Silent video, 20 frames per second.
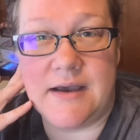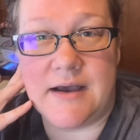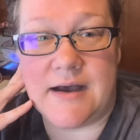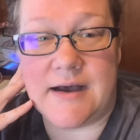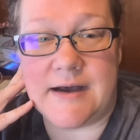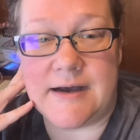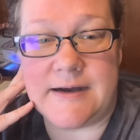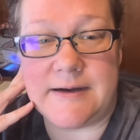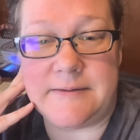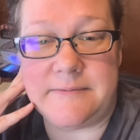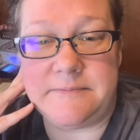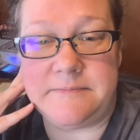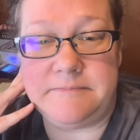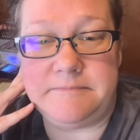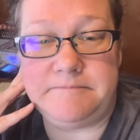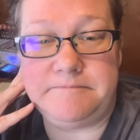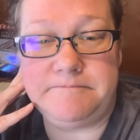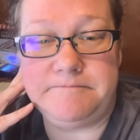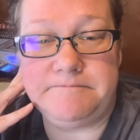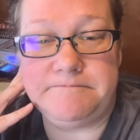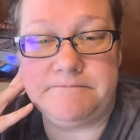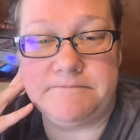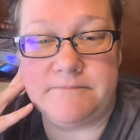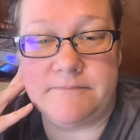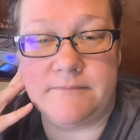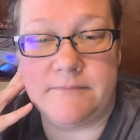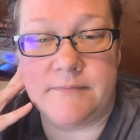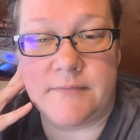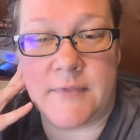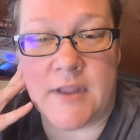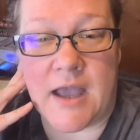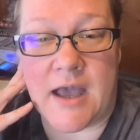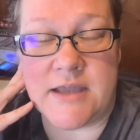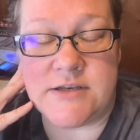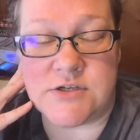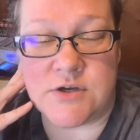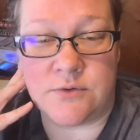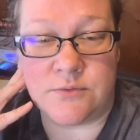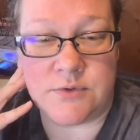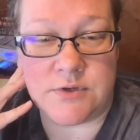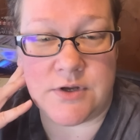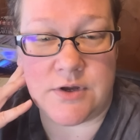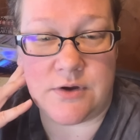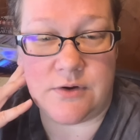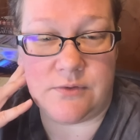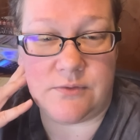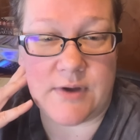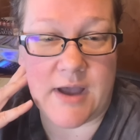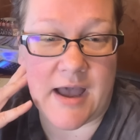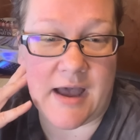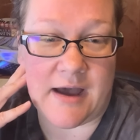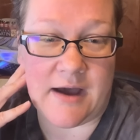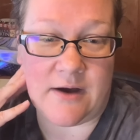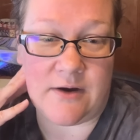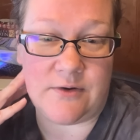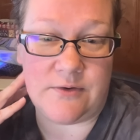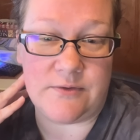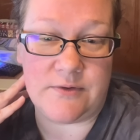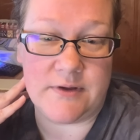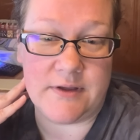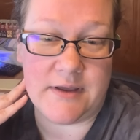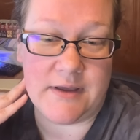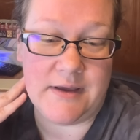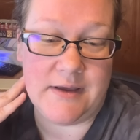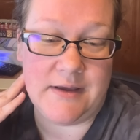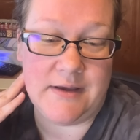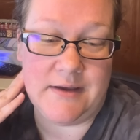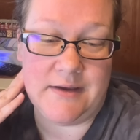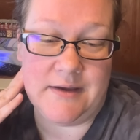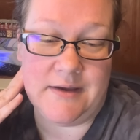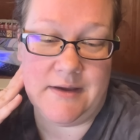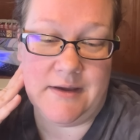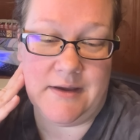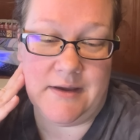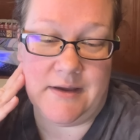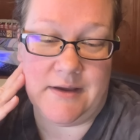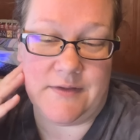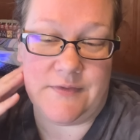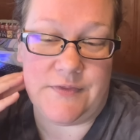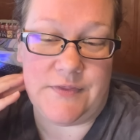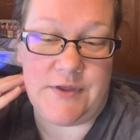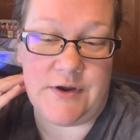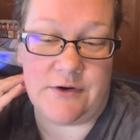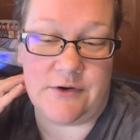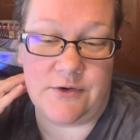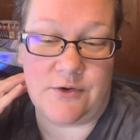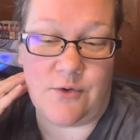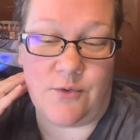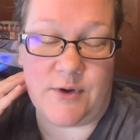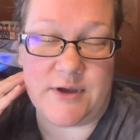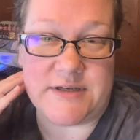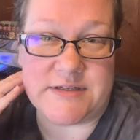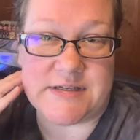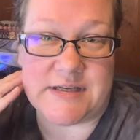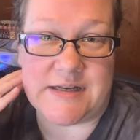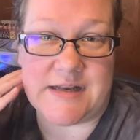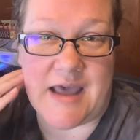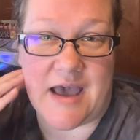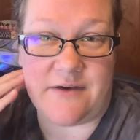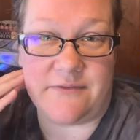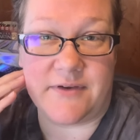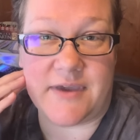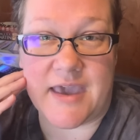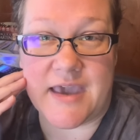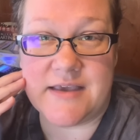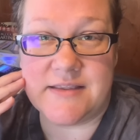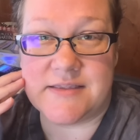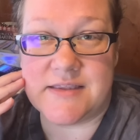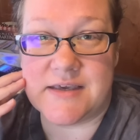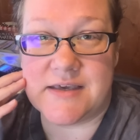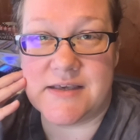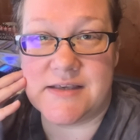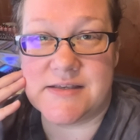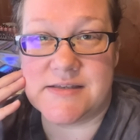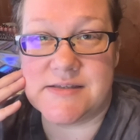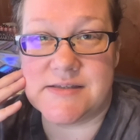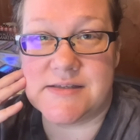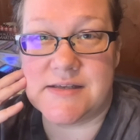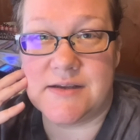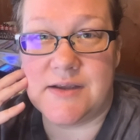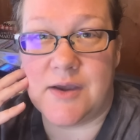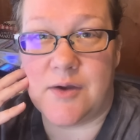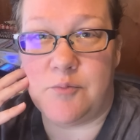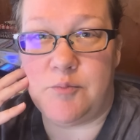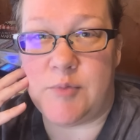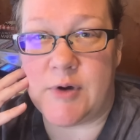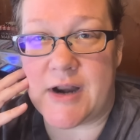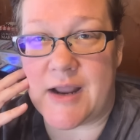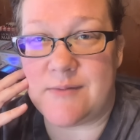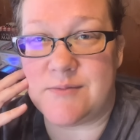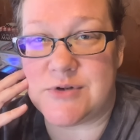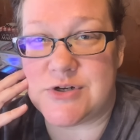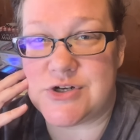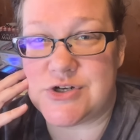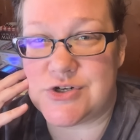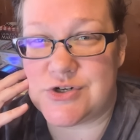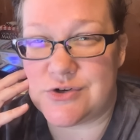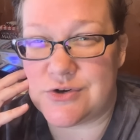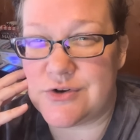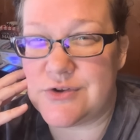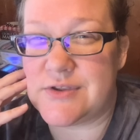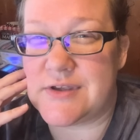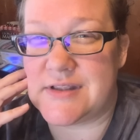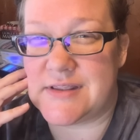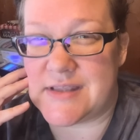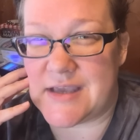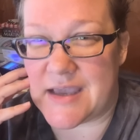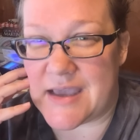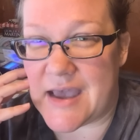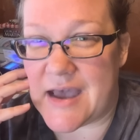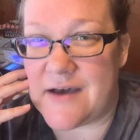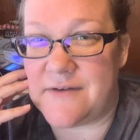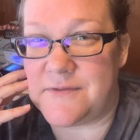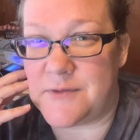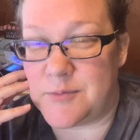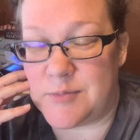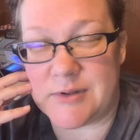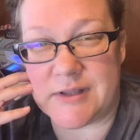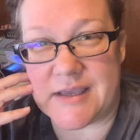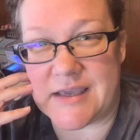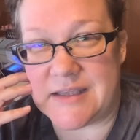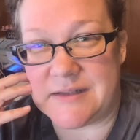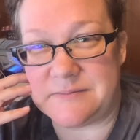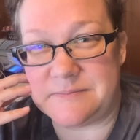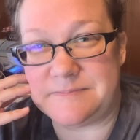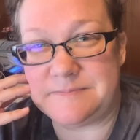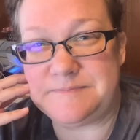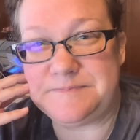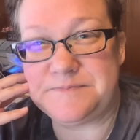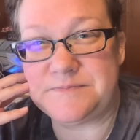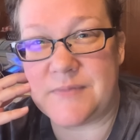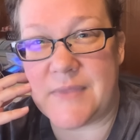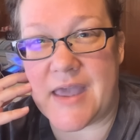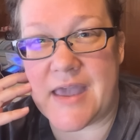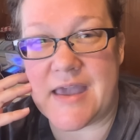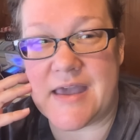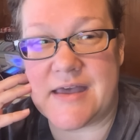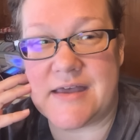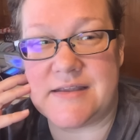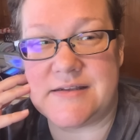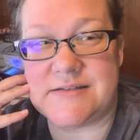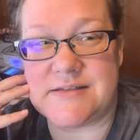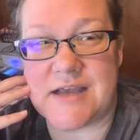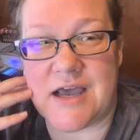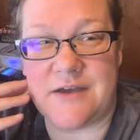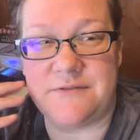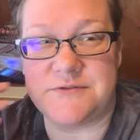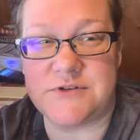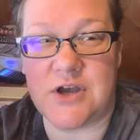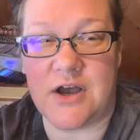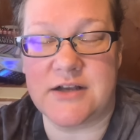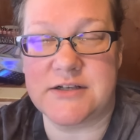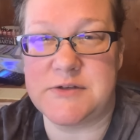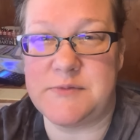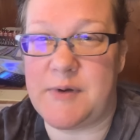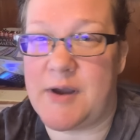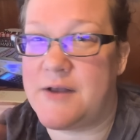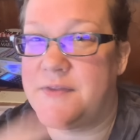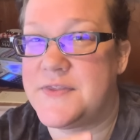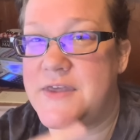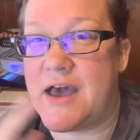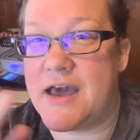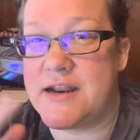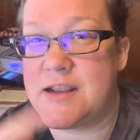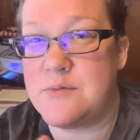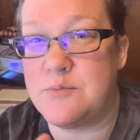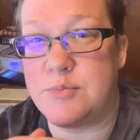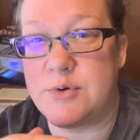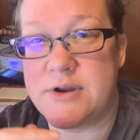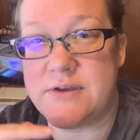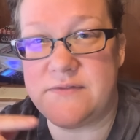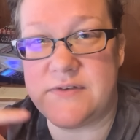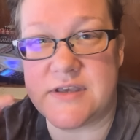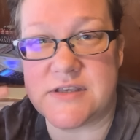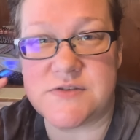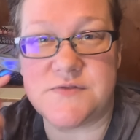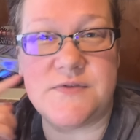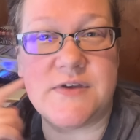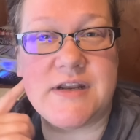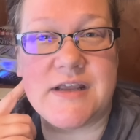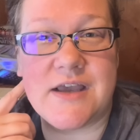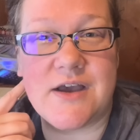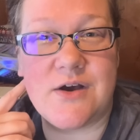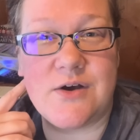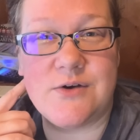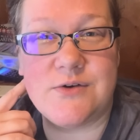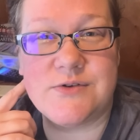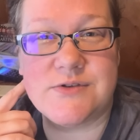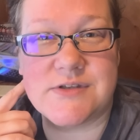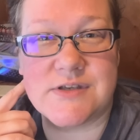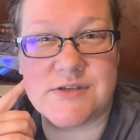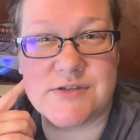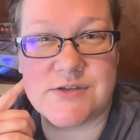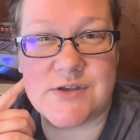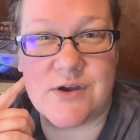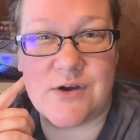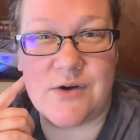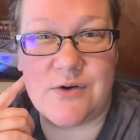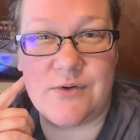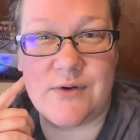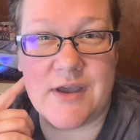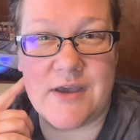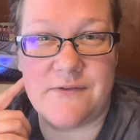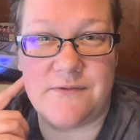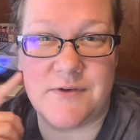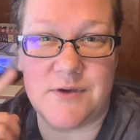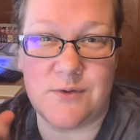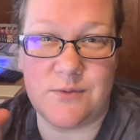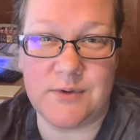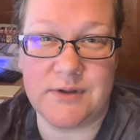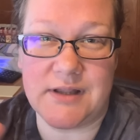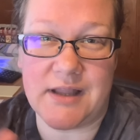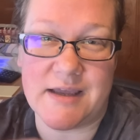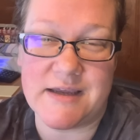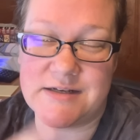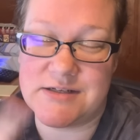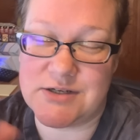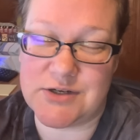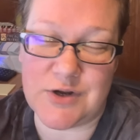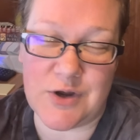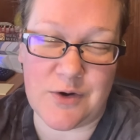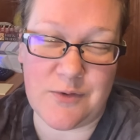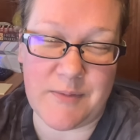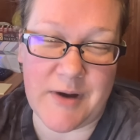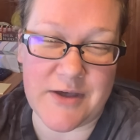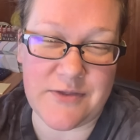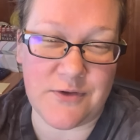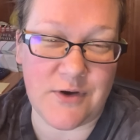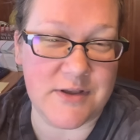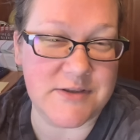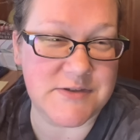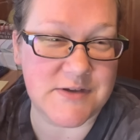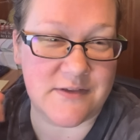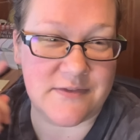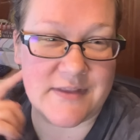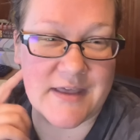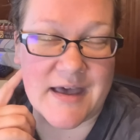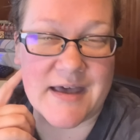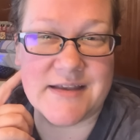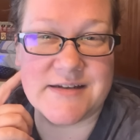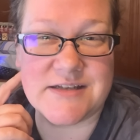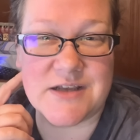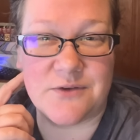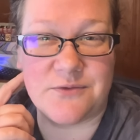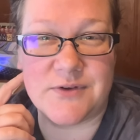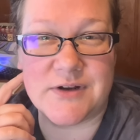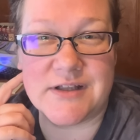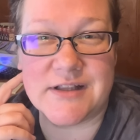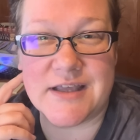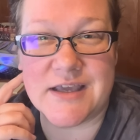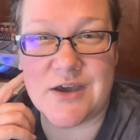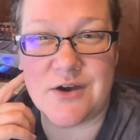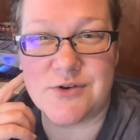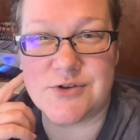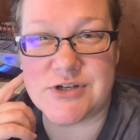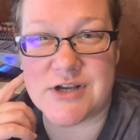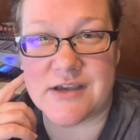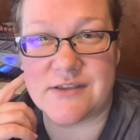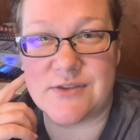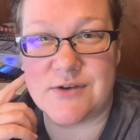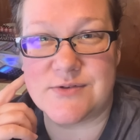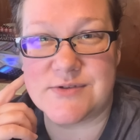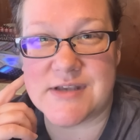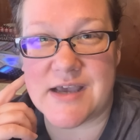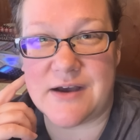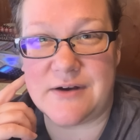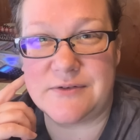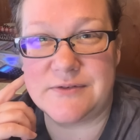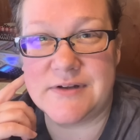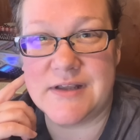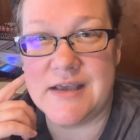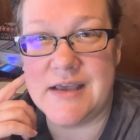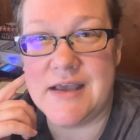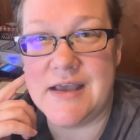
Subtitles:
I don't know how they're going to navigate this, but I'm sure that they have a plan. And I've talked about that in previous videos. So if you would like to know my thoughts on that, definitely go check those out.